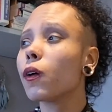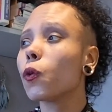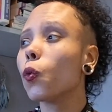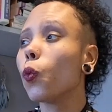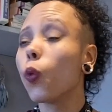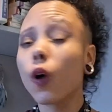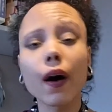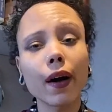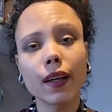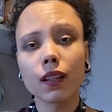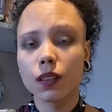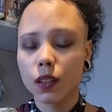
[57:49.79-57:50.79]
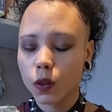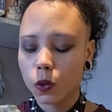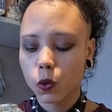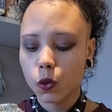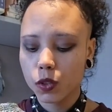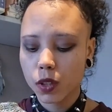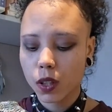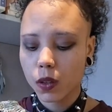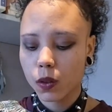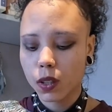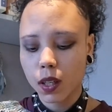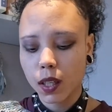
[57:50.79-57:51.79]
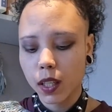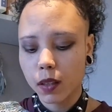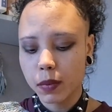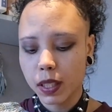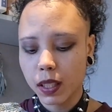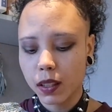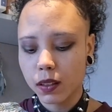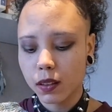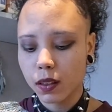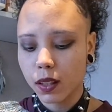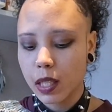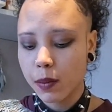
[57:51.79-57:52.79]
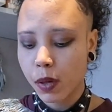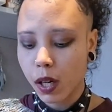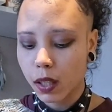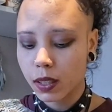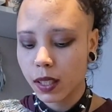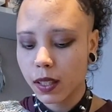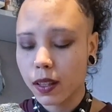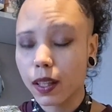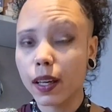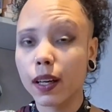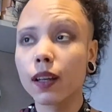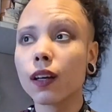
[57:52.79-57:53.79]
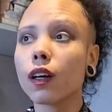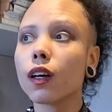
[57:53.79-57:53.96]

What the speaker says: Why? Also, I am in the party that